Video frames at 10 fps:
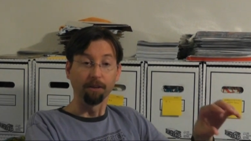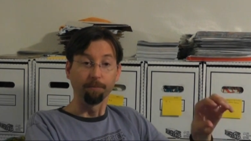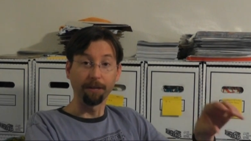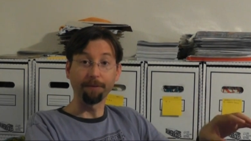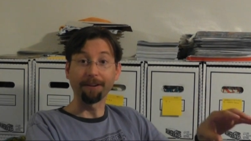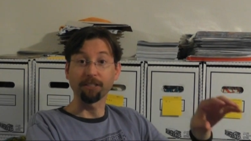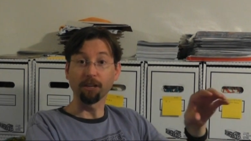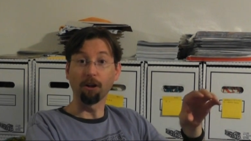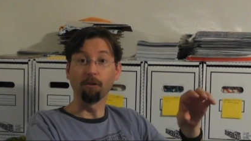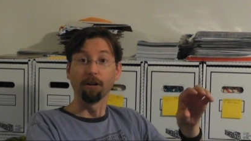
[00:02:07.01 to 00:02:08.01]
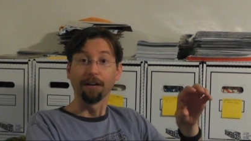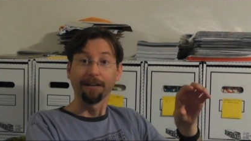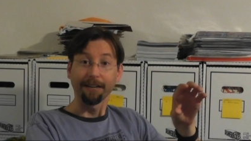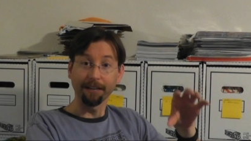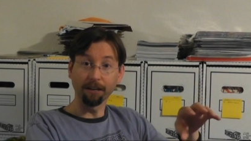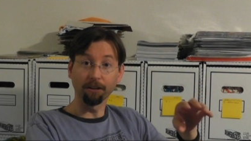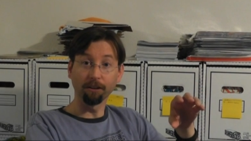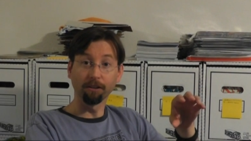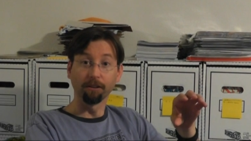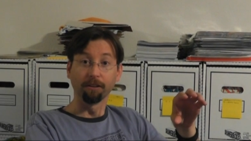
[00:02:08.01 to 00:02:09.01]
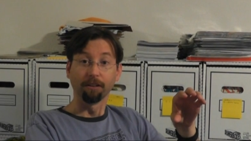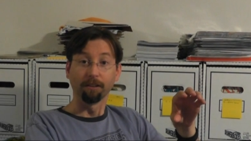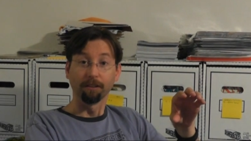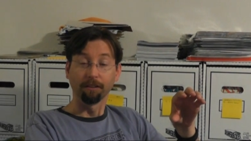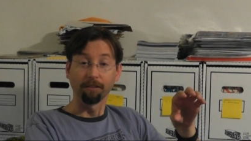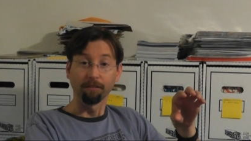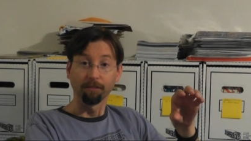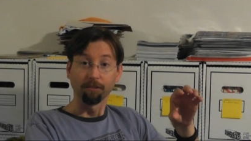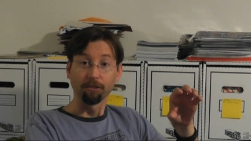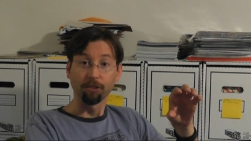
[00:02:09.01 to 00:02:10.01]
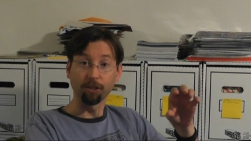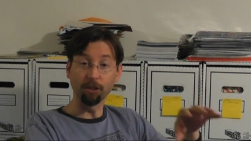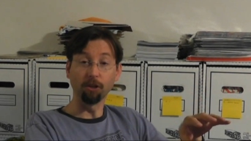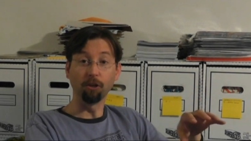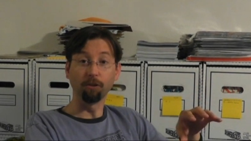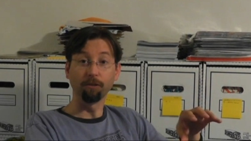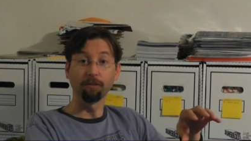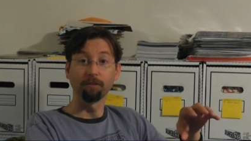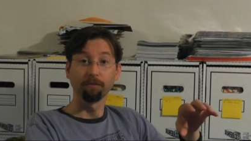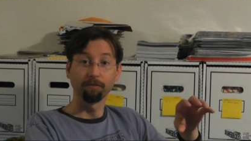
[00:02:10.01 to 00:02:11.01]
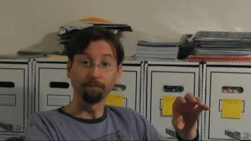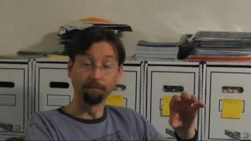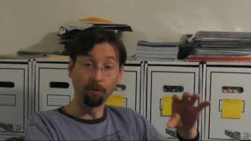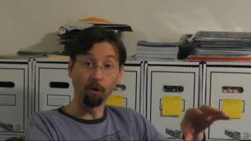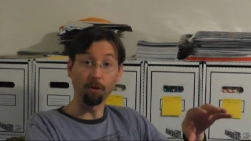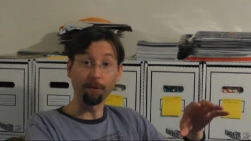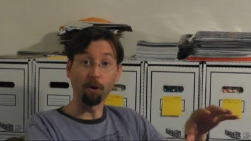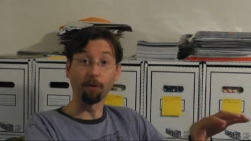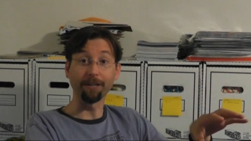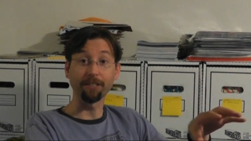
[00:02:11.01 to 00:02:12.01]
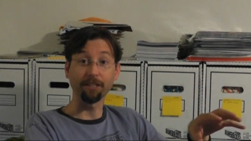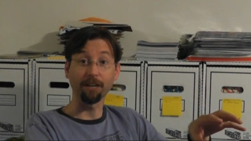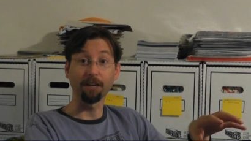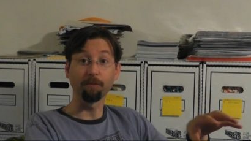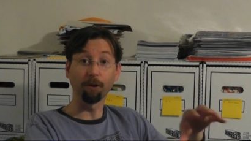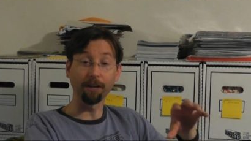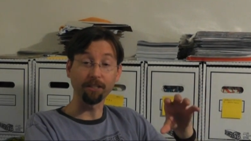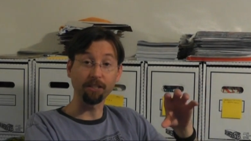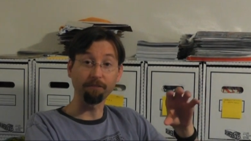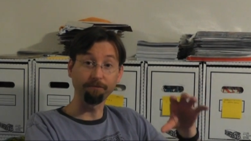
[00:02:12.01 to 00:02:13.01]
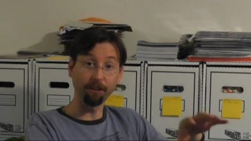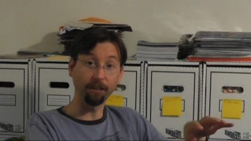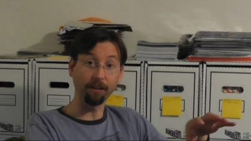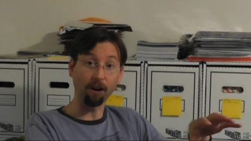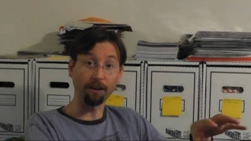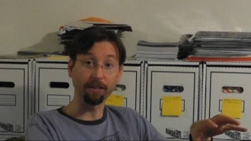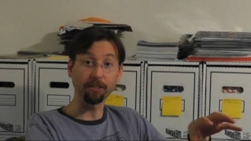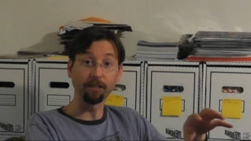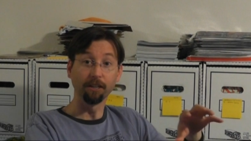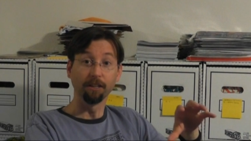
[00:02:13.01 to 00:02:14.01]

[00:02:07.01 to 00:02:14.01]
But anyway, so here soon, more than we're already seeing, we're going to see fill-in artists